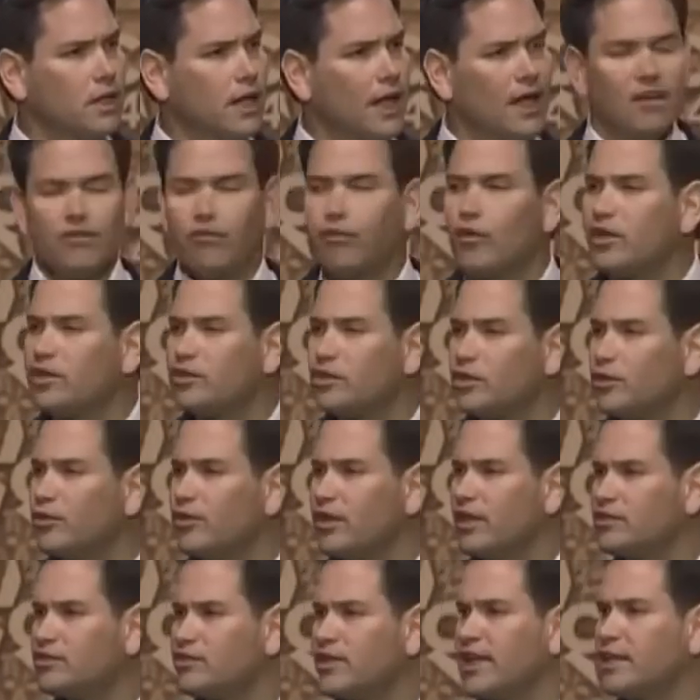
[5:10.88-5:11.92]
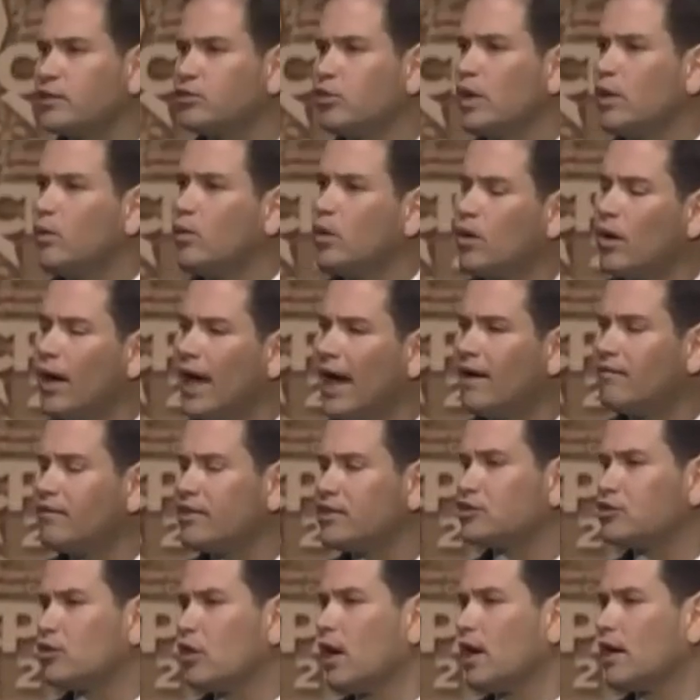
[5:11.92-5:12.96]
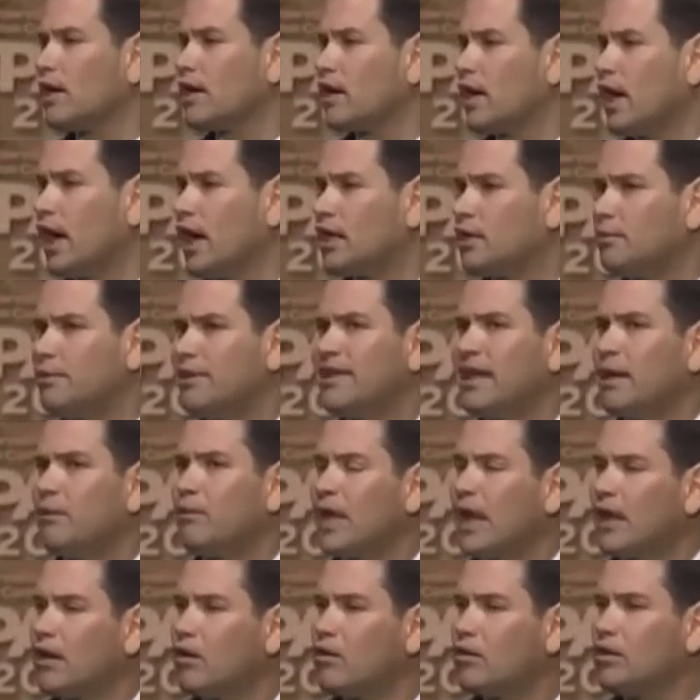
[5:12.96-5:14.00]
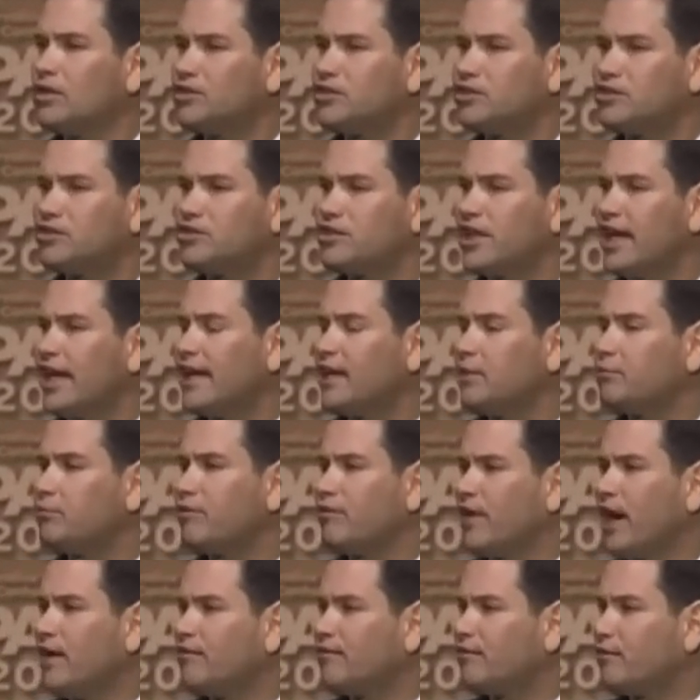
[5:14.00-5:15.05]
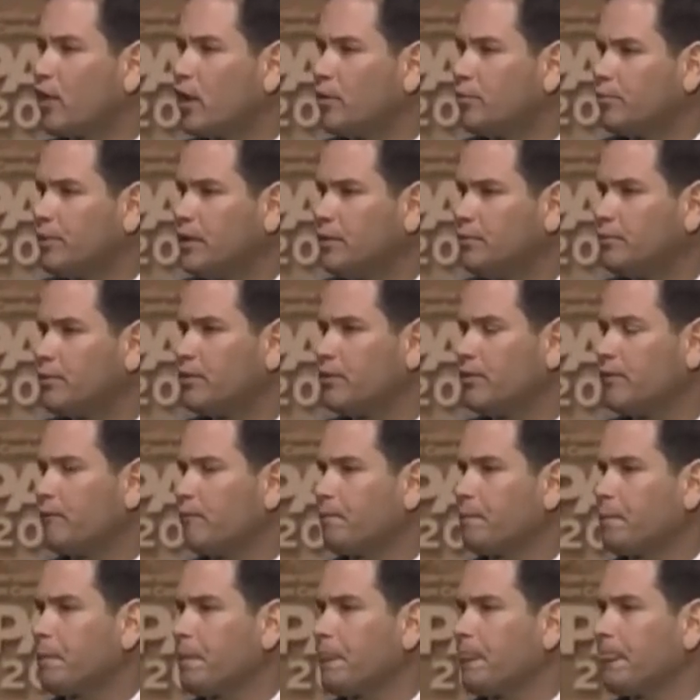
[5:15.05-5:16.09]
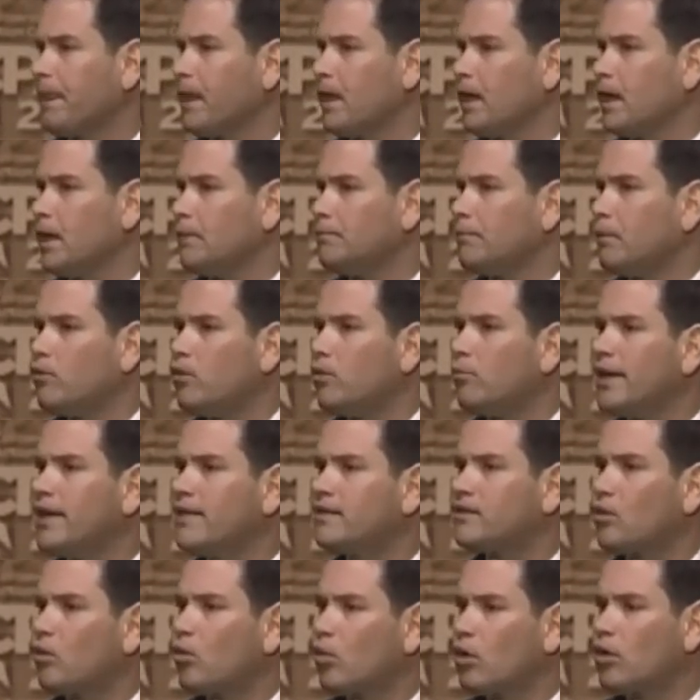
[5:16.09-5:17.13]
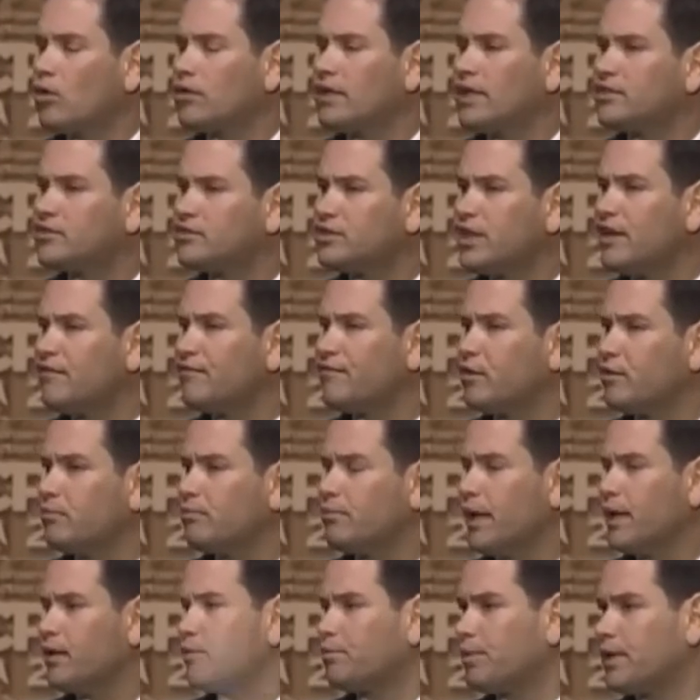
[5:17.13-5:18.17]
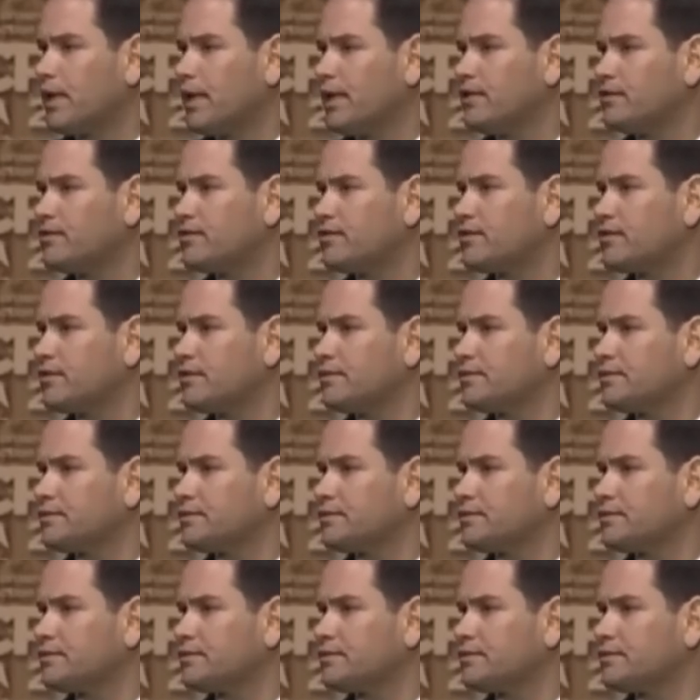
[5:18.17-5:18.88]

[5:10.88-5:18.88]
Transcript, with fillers: And if we do these things, we will have a strong economy that will not only sustain and provide for our people, but will make the world a safer and better place.